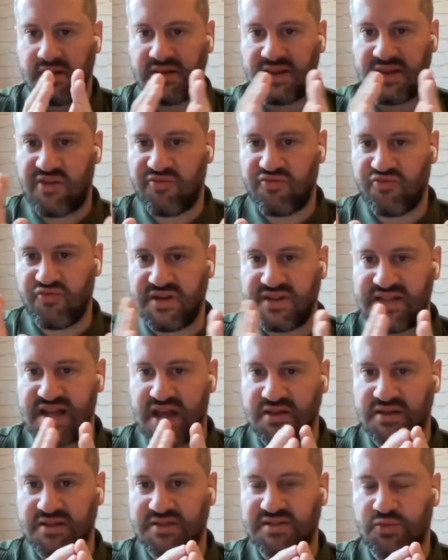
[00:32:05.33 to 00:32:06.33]
narrow it
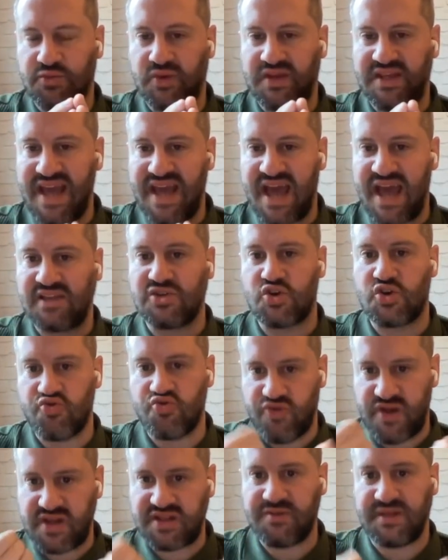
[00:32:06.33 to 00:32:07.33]
down until we can
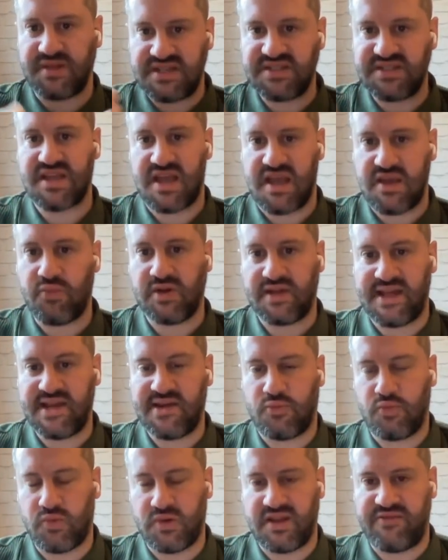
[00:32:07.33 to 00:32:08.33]
credibly say
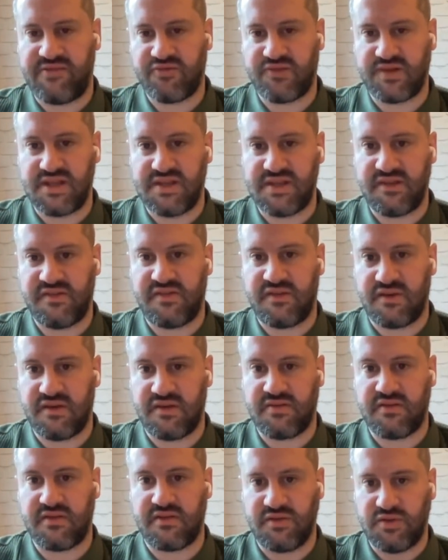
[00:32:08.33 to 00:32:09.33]
whatever it is
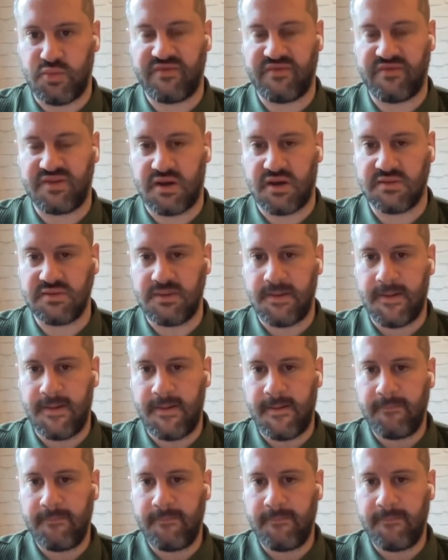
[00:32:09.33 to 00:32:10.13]
that you have done.